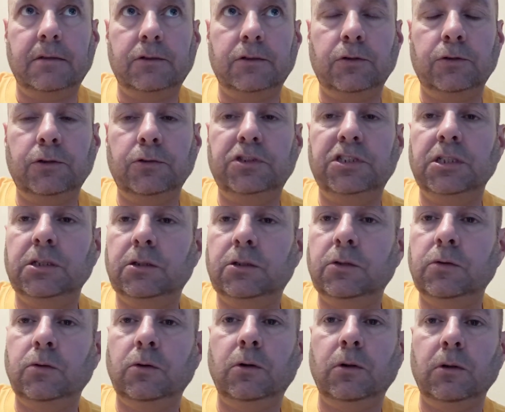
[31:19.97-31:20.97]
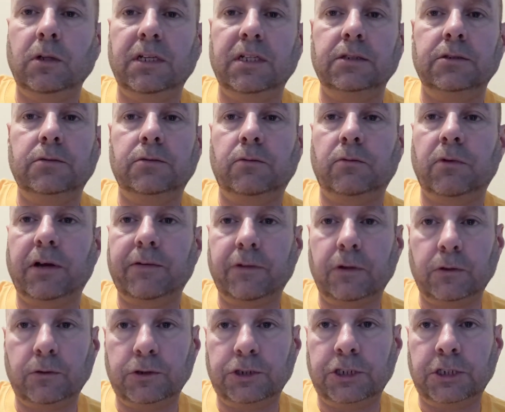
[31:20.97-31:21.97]
So you see Google is
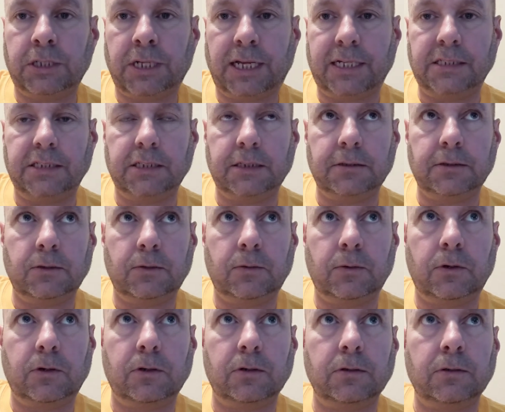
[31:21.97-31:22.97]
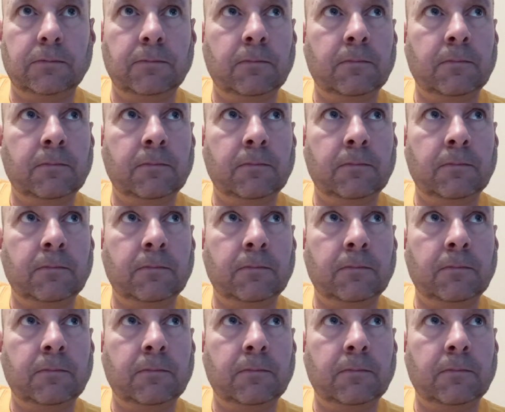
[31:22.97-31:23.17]
revolutionizing the world.